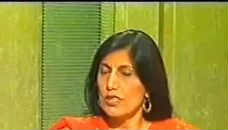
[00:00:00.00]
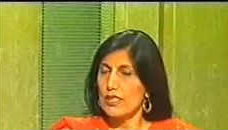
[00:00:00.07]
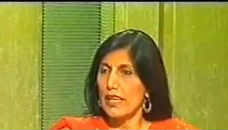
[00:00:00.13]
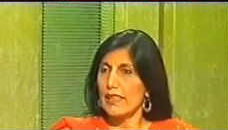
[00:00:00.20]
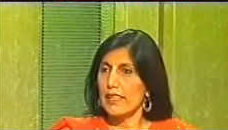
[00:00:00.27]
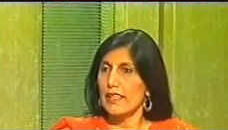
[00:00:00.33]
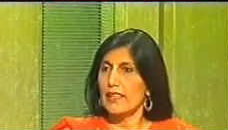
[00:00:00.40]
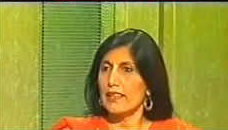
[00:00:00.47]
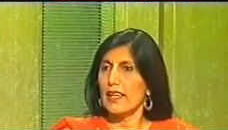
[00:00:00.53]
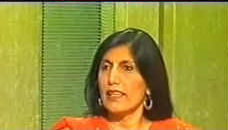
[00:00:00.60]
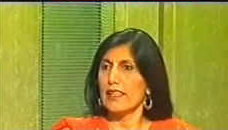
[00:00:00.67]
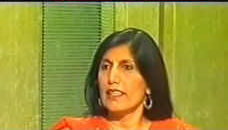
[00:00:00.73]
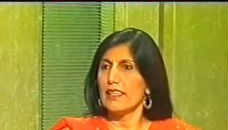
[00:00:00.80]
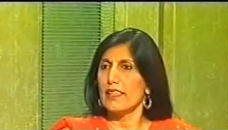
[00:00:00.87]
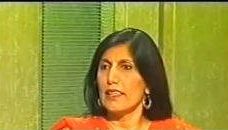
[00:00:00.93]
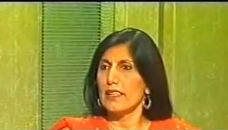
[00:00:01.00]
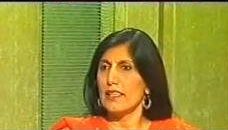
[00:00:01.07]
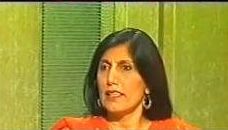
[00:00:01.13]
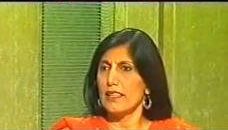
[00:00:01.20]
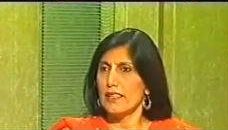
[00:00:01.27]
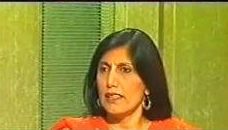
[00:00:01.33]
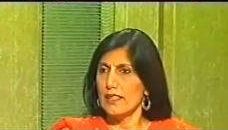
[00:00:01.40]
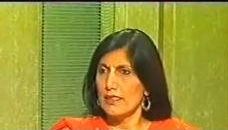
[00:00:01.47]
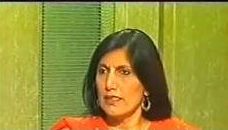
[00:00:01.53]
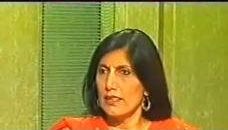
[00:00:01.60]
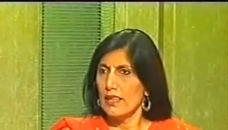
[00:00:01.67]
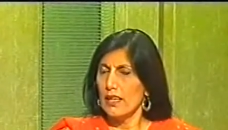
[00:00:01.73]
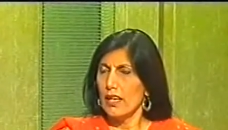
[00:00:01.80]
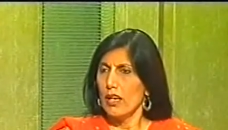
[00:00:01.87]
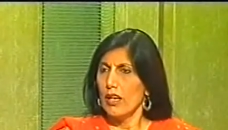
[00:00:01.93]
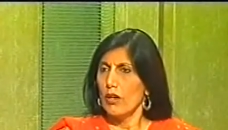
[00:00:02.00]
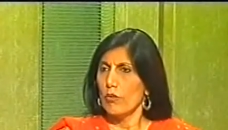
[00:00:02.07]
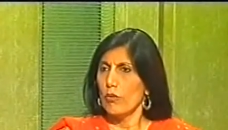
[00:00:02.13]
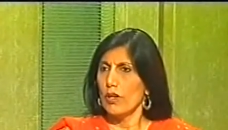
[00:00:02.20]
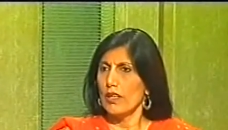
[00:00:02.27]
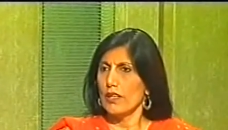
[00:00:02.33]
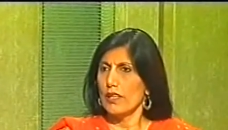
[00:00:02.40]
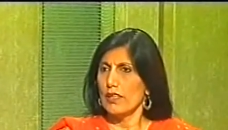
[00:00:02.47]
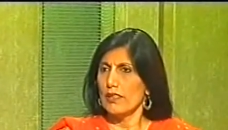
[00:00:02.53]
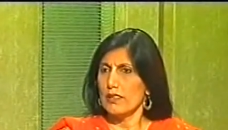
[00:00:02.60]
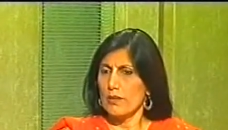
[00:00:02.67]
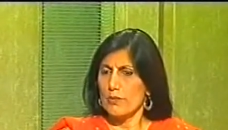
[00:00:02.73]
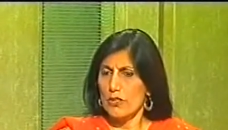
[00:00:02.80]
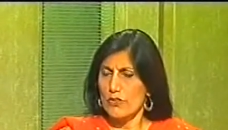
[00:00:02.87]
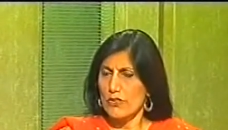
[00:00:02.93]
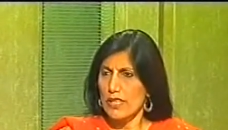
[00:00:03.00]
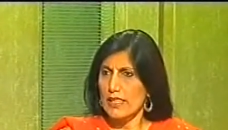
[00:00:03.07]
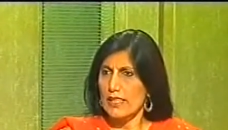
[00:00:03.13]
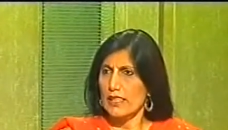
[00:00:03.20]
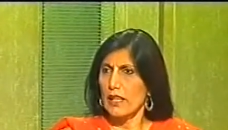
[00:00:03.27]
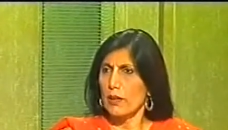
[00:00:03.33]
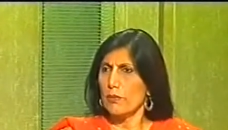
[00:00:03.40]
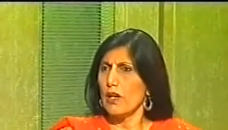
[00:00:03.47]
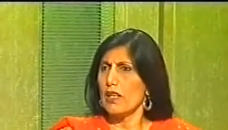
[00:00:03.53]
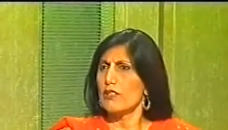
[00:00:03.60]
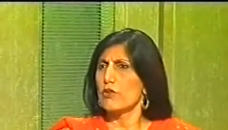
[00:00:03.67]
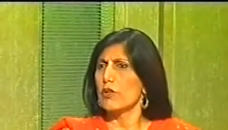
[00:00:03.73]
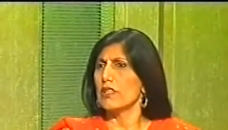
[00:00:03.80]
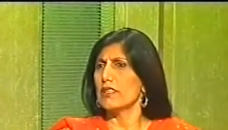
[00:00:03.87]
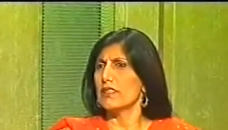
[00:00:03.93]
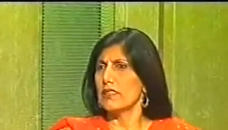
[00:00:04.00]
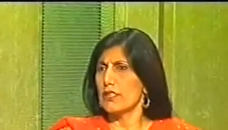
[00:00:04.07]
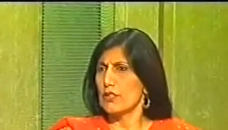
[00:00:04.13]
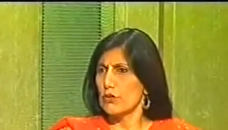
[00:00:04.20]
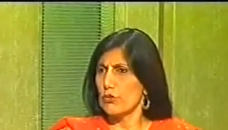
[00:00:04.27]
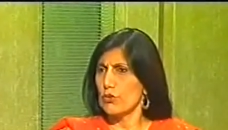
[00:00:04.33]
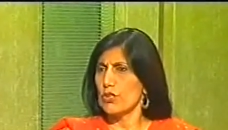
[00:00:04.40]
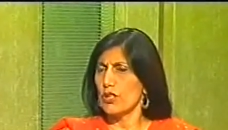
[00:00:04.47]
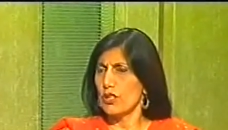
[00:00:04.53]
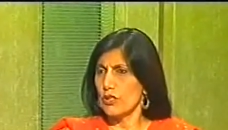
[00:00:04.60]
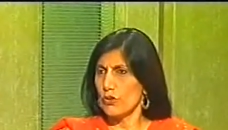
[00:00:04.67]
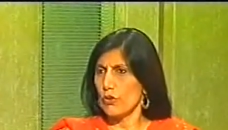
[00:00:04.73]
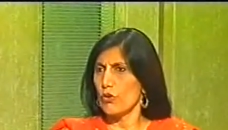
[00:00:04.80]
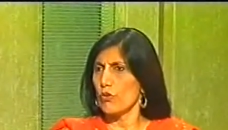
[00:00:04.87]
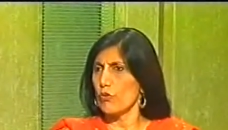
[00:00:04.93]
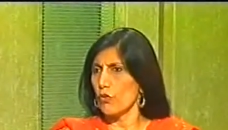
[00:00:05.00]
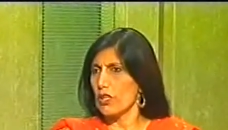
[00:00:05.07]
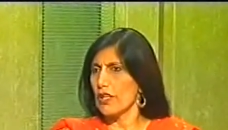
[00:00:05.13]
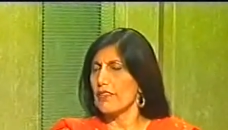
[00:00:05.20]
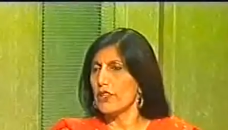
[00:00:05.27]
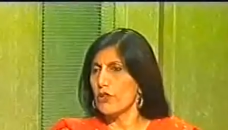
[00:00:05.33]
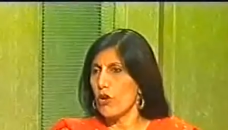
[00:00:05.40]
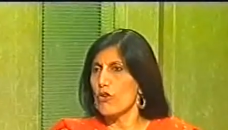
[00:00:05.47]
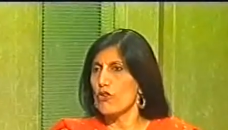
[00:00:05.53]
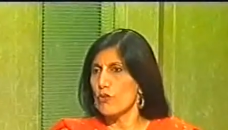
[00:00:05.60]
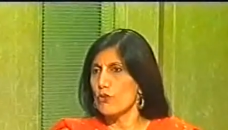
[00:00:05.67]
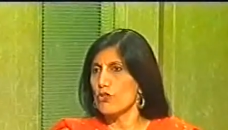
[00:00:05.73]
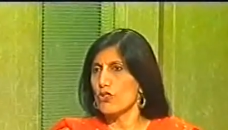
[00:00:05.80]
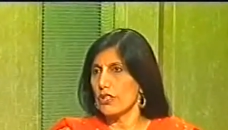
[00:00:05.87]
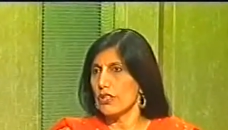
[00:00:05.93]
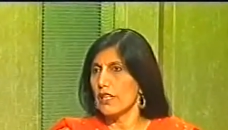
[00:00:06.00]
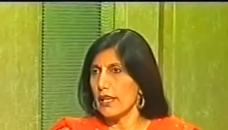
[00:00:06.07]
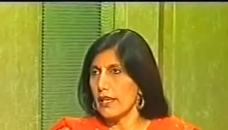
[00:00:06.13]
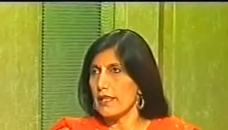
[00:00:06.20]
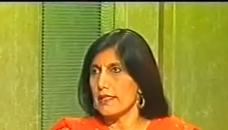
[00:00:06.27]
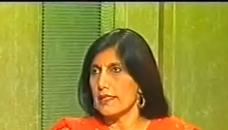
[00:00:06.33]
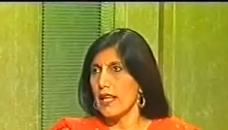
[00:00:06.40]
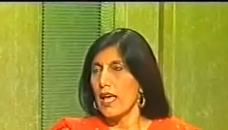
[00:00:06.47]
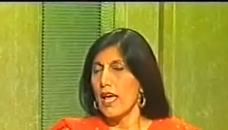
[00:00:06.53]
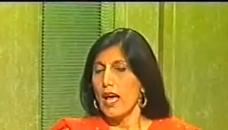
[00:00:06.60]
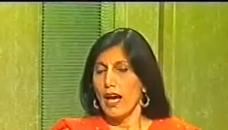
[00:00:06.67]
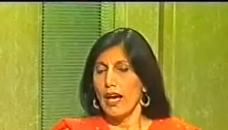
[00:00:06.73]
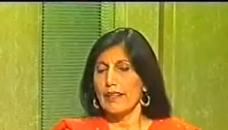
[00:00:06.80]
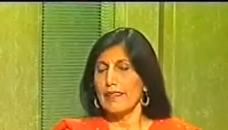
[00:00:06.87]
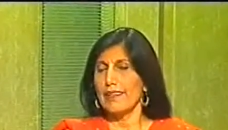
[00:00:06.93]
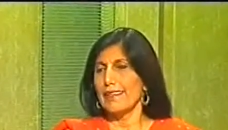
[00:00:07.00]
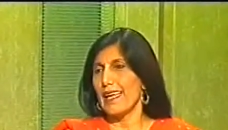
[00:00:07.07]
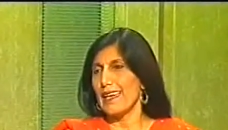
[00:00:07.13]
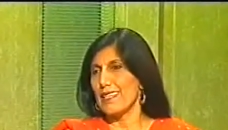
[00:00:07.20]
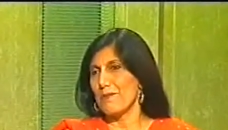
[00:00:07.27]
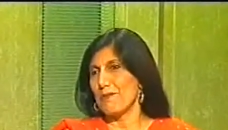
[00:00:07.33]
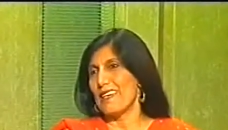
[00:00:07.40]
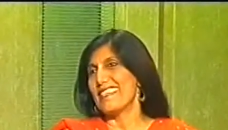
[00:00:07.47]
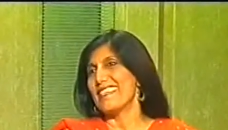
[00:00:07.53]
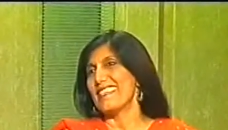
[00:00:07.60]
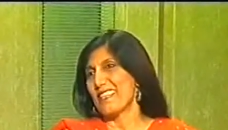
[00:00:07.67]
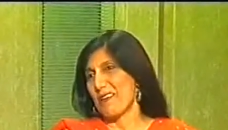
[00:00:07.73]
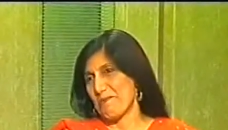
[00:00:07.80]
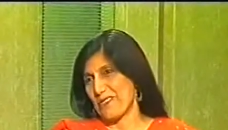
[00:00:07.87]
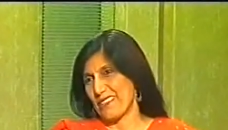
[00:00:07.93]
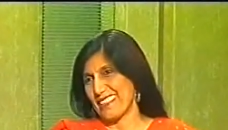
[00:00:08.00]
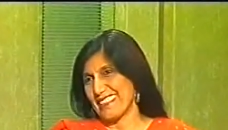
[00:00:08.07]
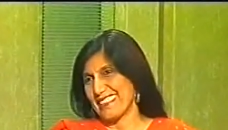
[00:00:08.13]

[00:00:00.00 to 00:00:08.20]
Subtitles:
I think like he did work in terms of setting up cultural institutions or whatever contribution there is. I think that debate is separate.